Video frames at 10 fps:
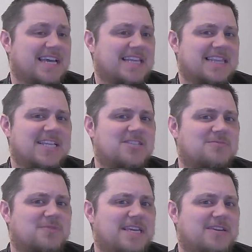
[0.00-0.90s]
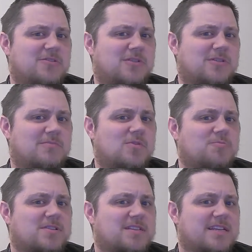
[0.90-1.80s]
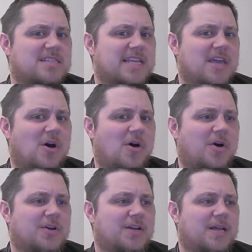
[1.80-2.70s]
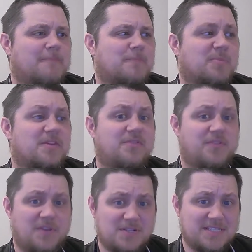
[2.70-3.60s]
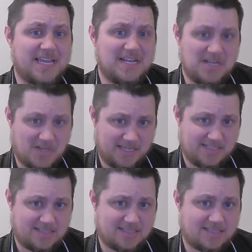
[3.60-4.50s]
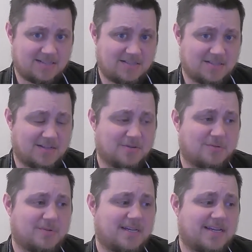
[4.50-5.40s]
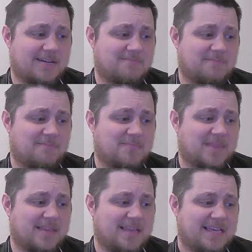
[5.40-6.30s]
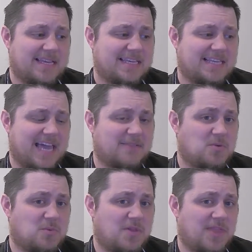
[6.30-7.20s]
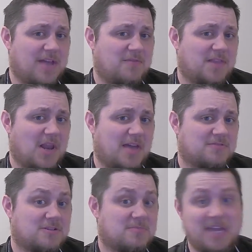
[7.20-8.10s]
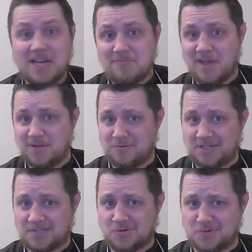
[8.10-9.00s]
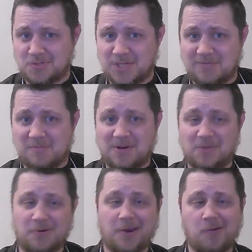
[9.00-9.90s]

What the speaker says: this week, or more precisely on Thursday night. So, yeah, if you weren't there for the live stream in my new Discord server, by the way.